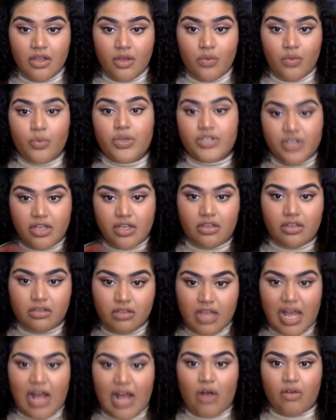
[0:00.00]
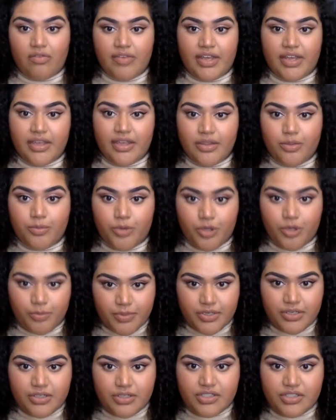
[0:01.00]
which are out of date at the
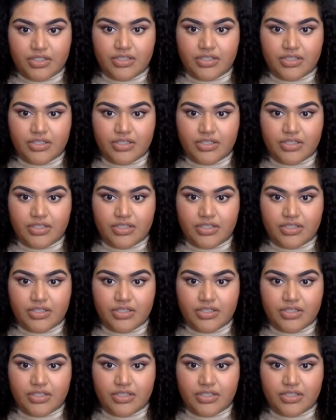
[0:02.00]
moment.